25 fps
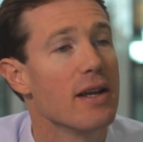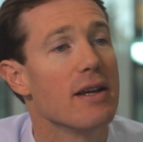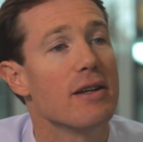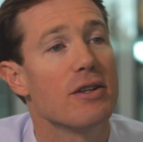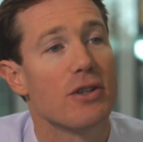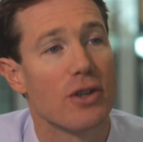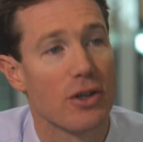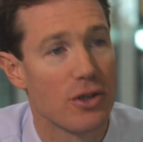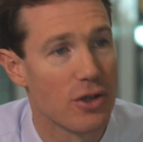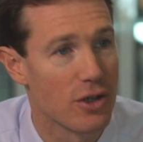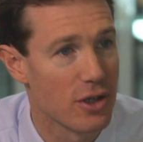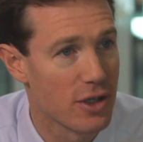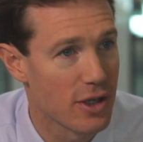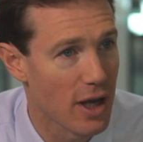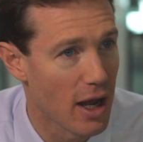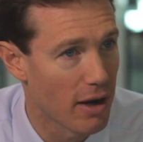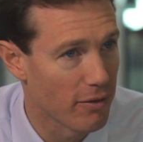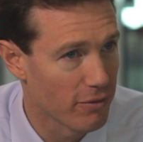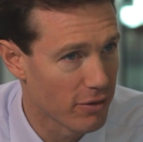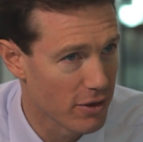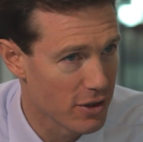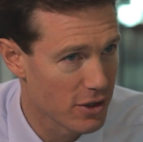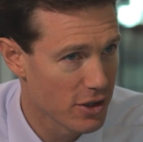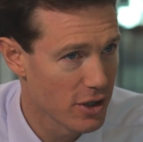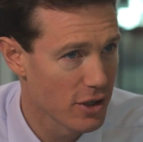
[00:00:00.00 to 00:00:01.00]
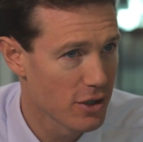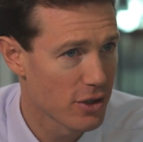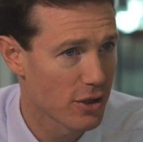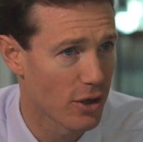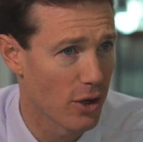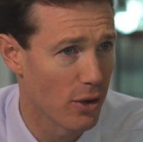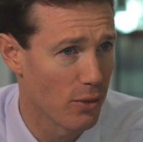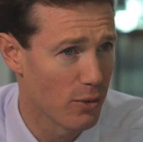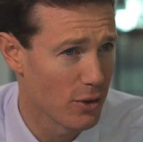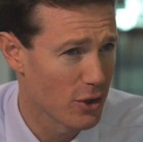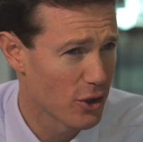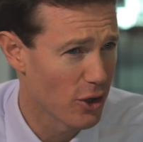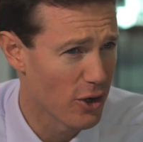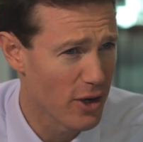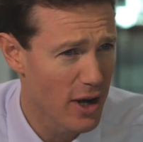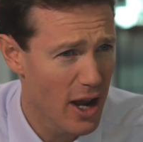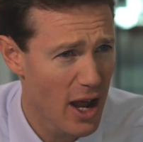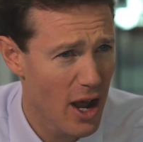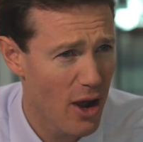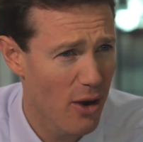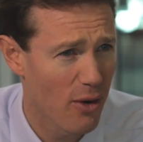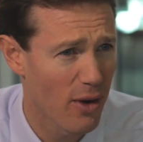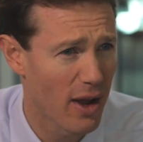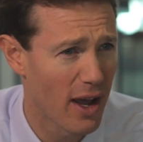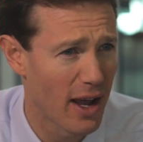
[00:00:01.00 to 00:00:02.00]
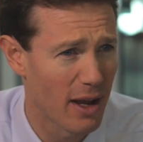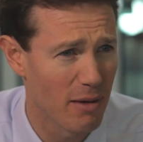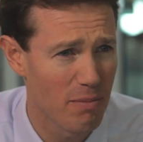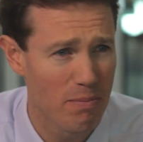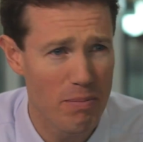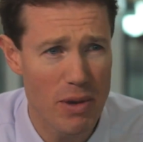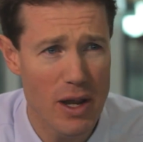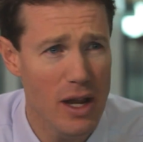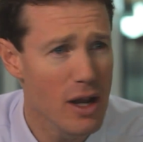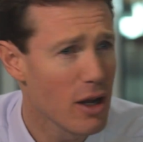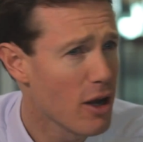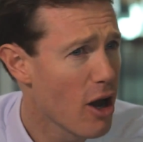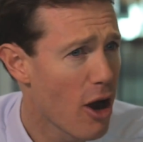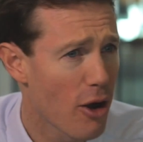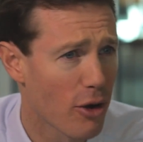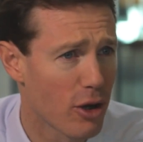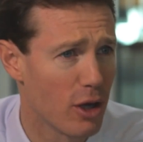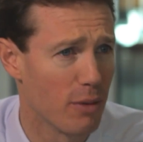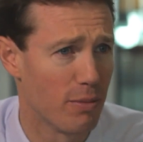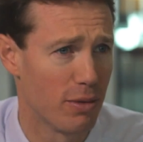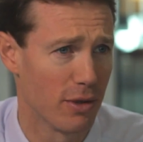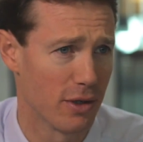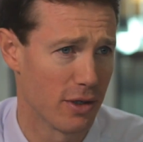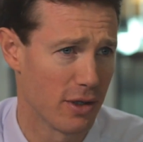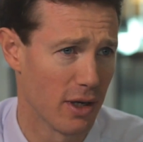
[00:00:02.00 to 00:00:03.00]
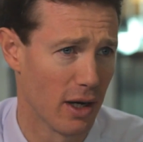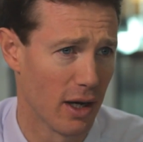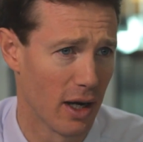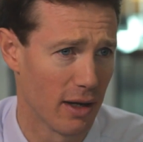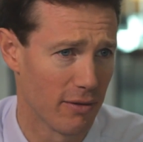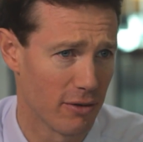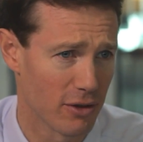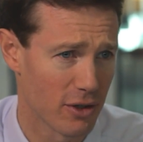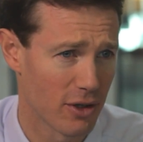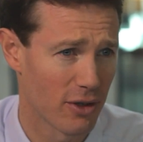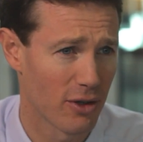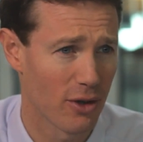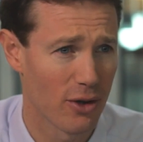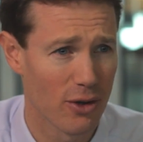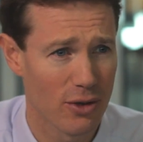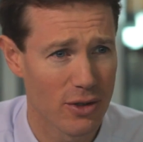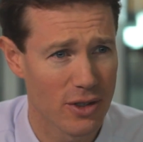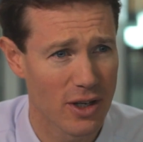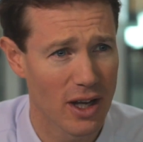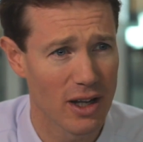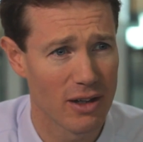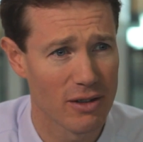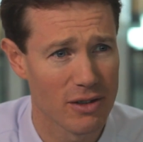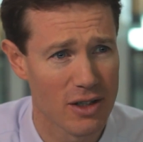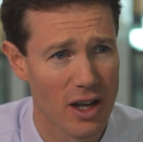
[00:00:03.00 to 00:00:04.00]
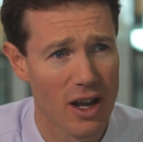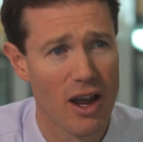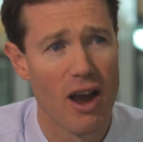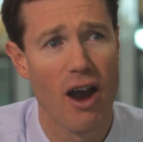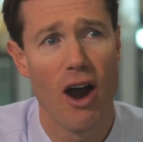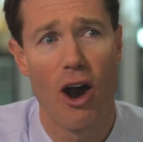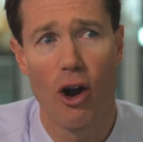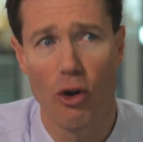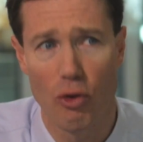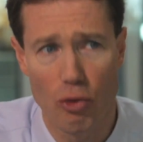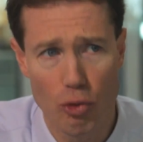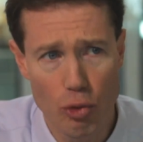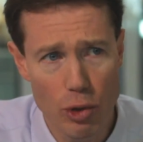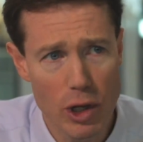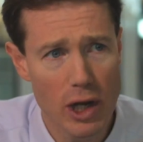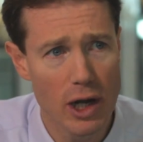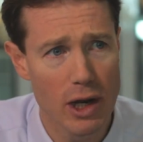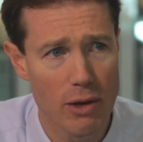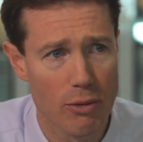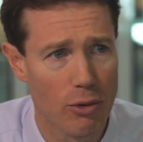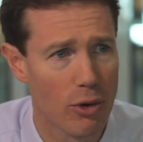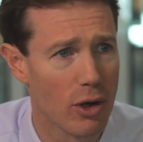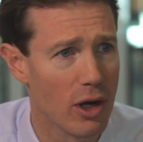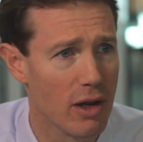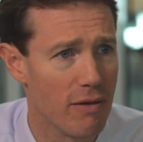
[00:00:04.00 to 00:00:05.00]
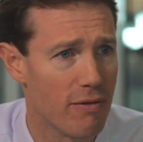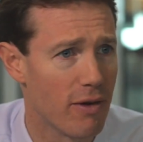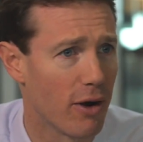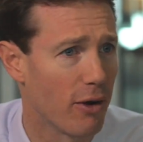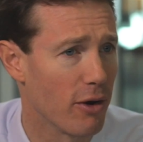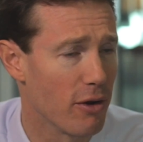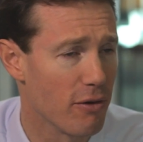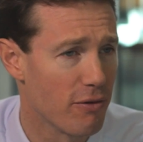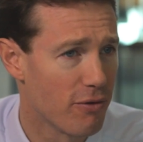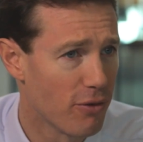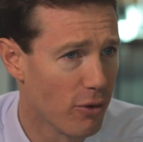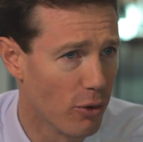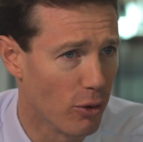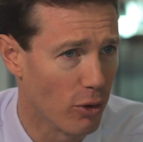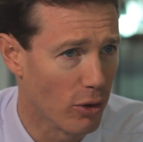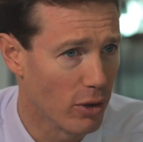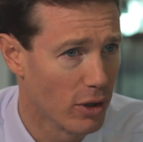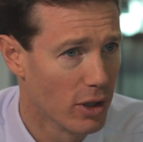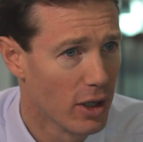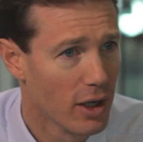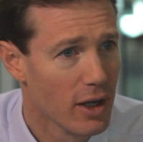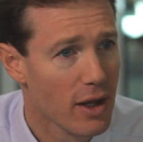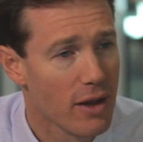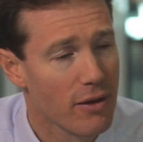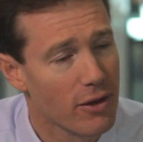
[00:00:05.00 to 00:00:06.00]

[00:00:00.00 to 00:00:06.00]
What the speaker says: such as San Francisco, which are now at peak occupancy levels, so the hotels are really, really very full.